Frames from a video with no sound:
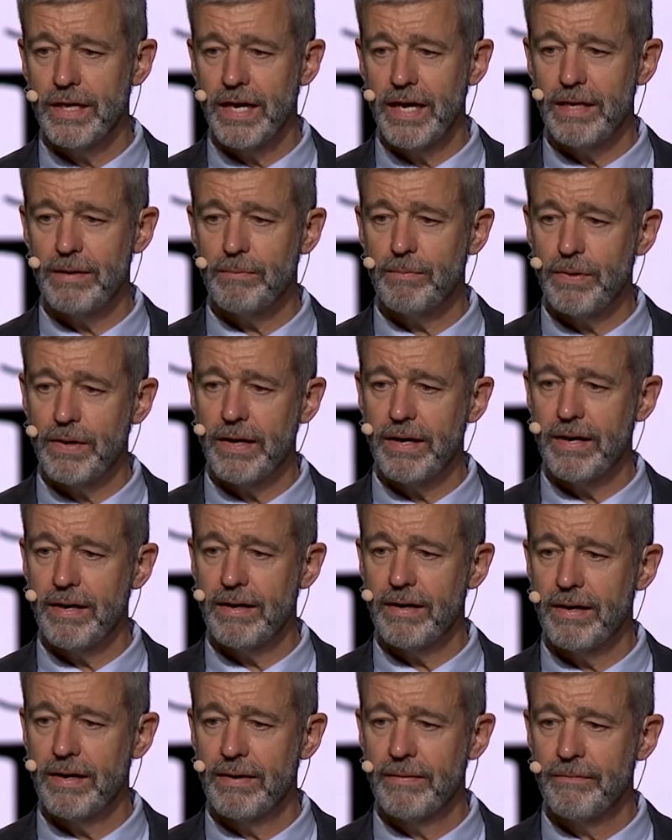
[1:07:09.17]
and
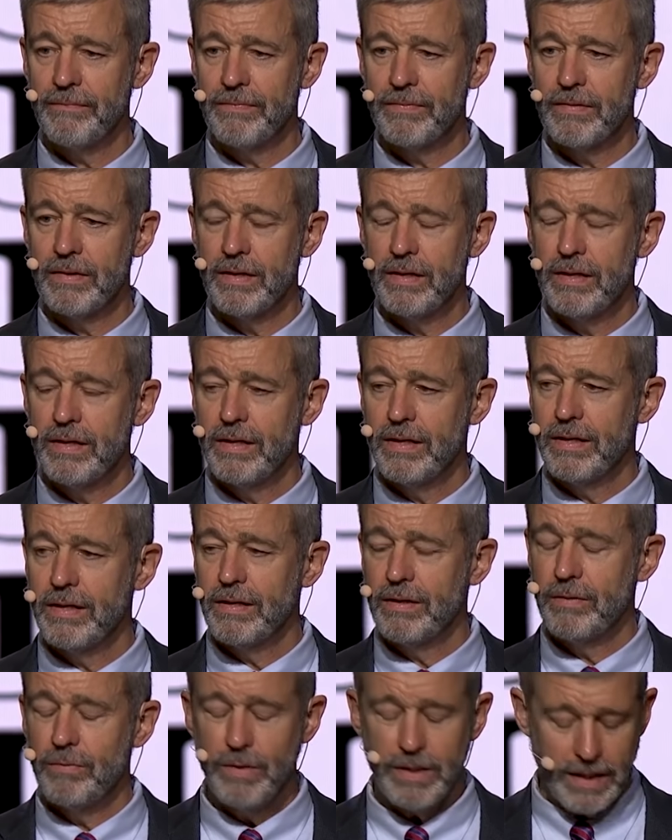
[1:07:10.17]
prayer.
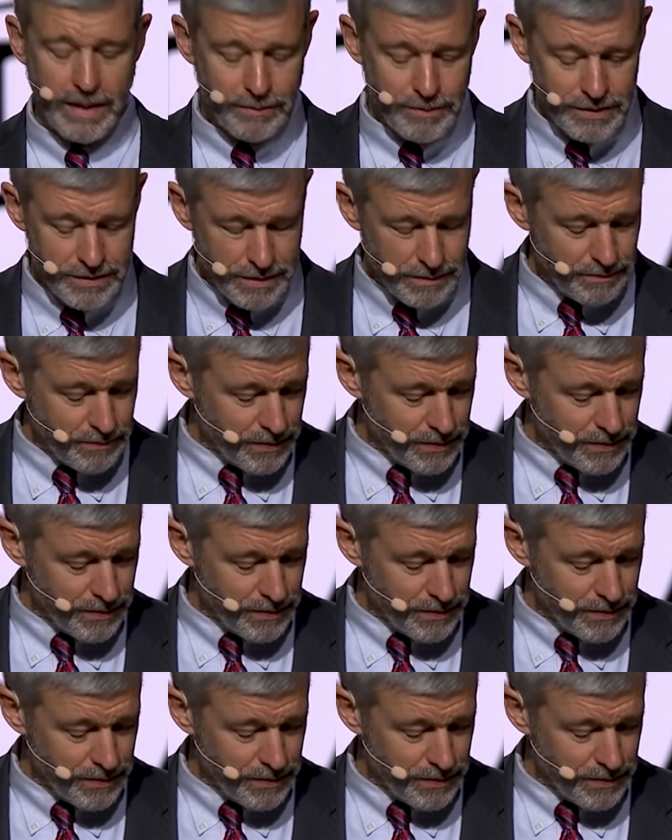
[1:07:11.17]
When I was in